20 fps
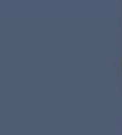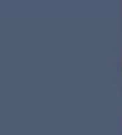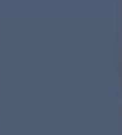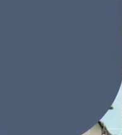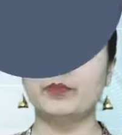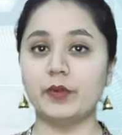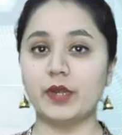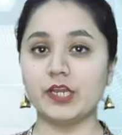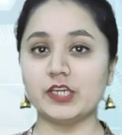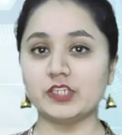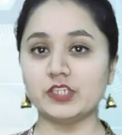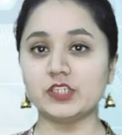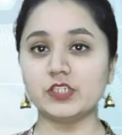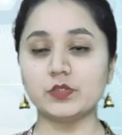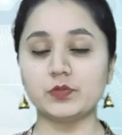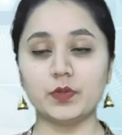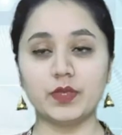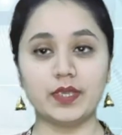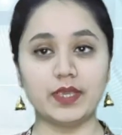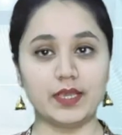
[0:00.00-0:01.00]
Pressure
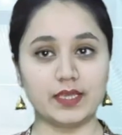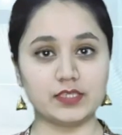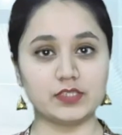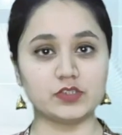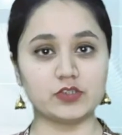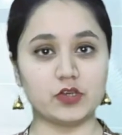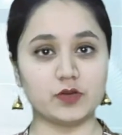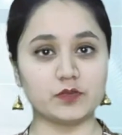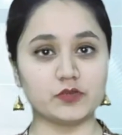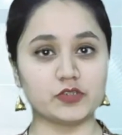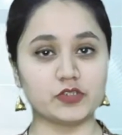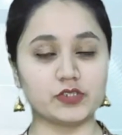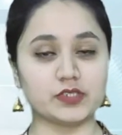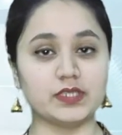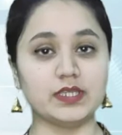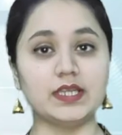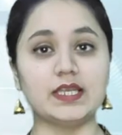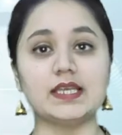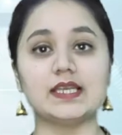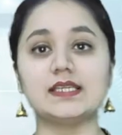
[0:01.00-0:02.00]
swing
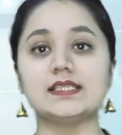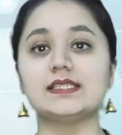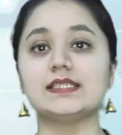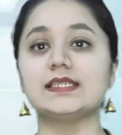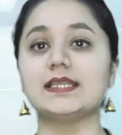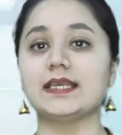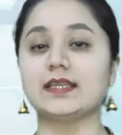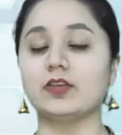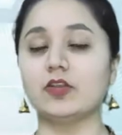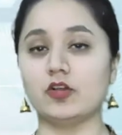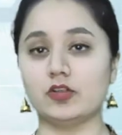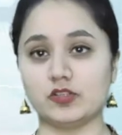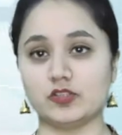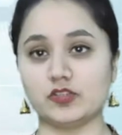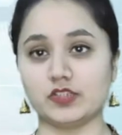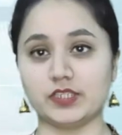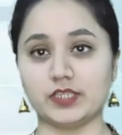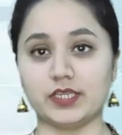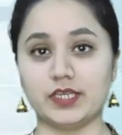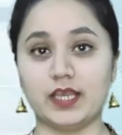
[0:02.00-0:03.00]
adsorption is a
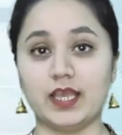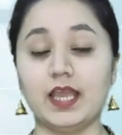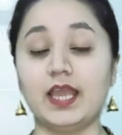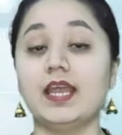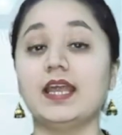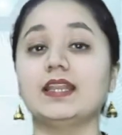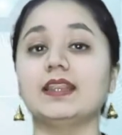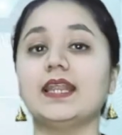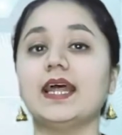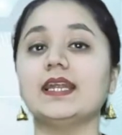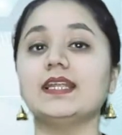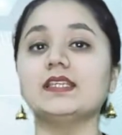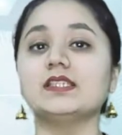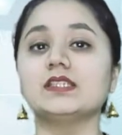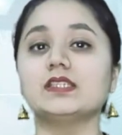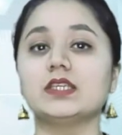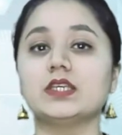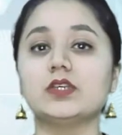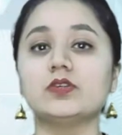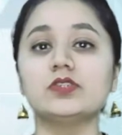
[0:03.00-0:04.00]
technology that is
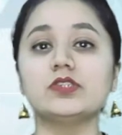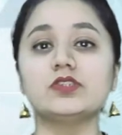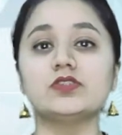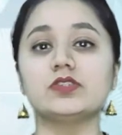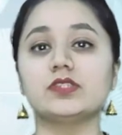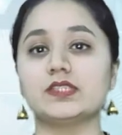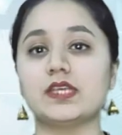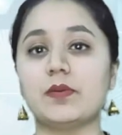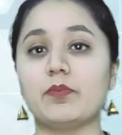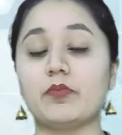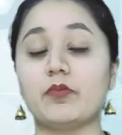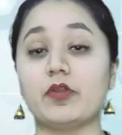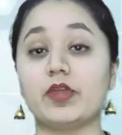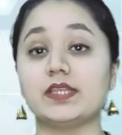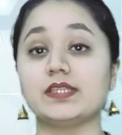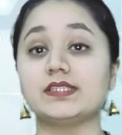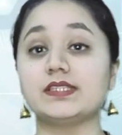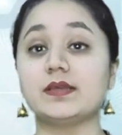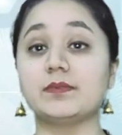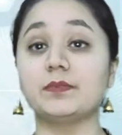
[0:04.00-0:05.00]
used to
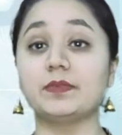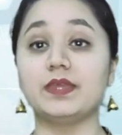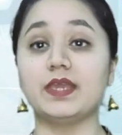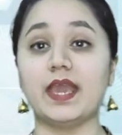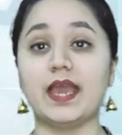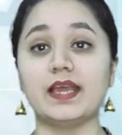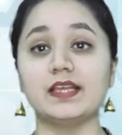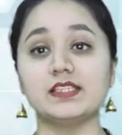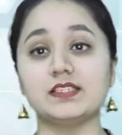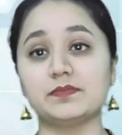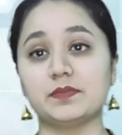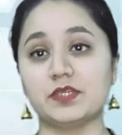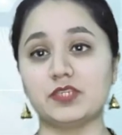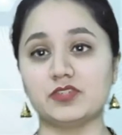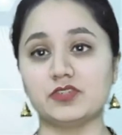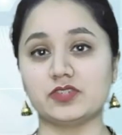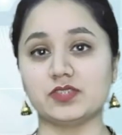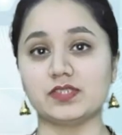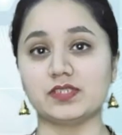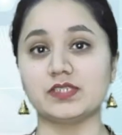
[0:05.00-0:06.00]
separate some gas
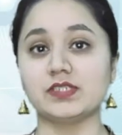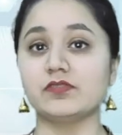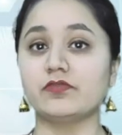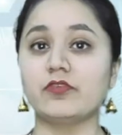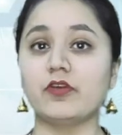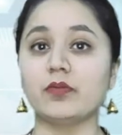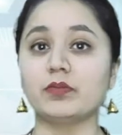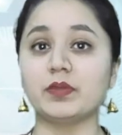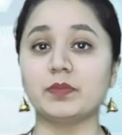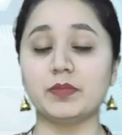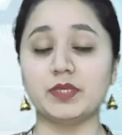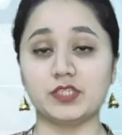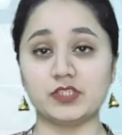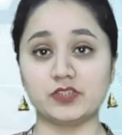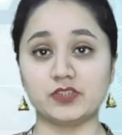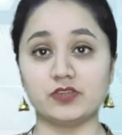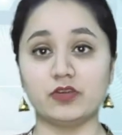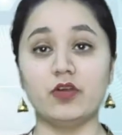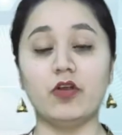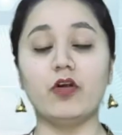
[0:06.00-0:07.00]
species from the
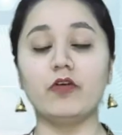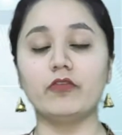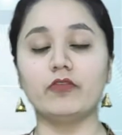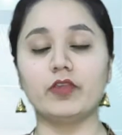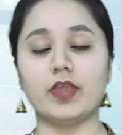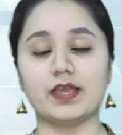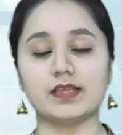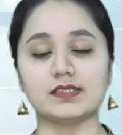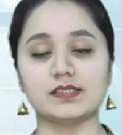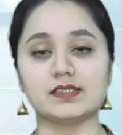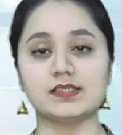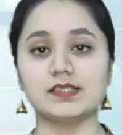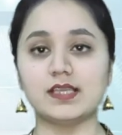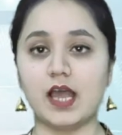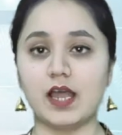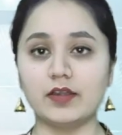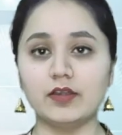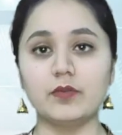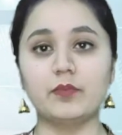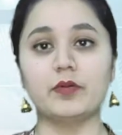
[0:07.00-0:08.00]
mixture of gases
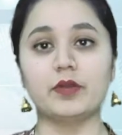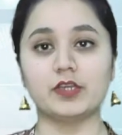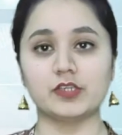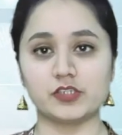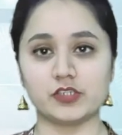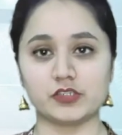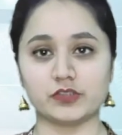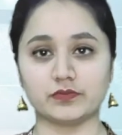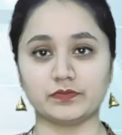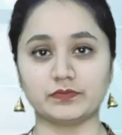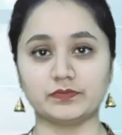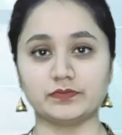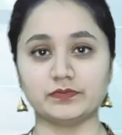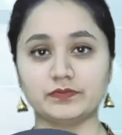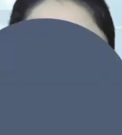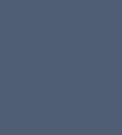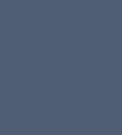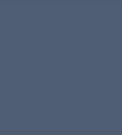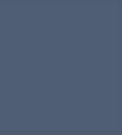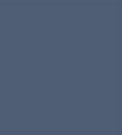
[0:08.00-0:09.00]
under pressure.
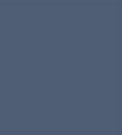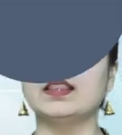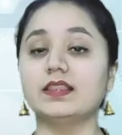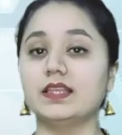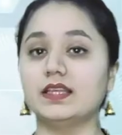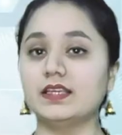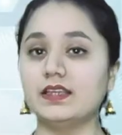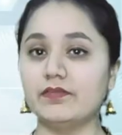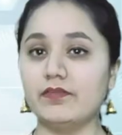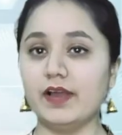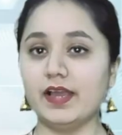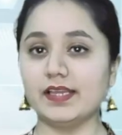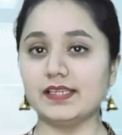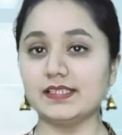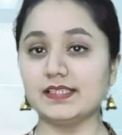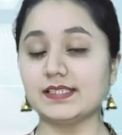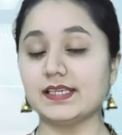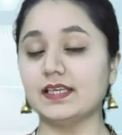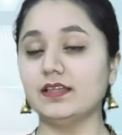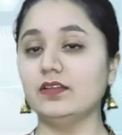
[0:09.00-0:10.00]
The
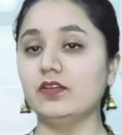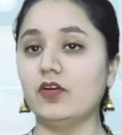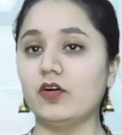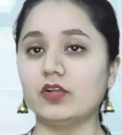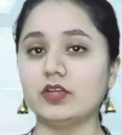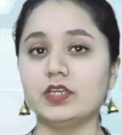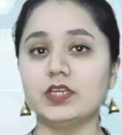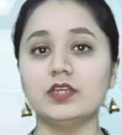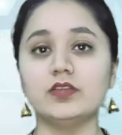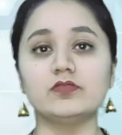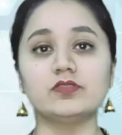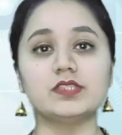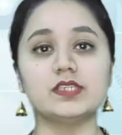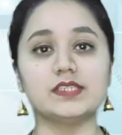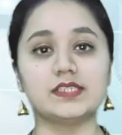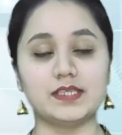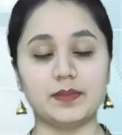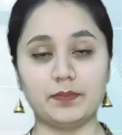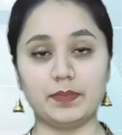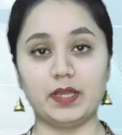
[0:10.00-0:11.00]
device can continuously
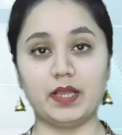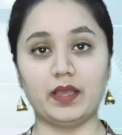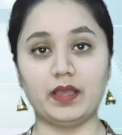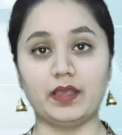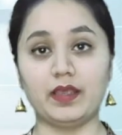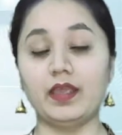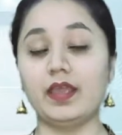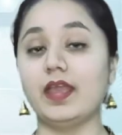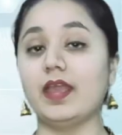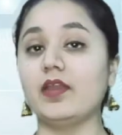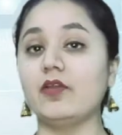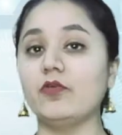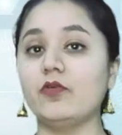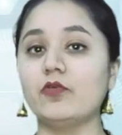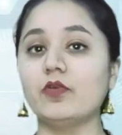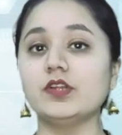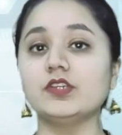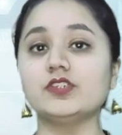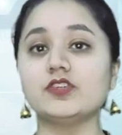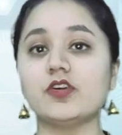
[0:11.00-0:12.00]
supply enriched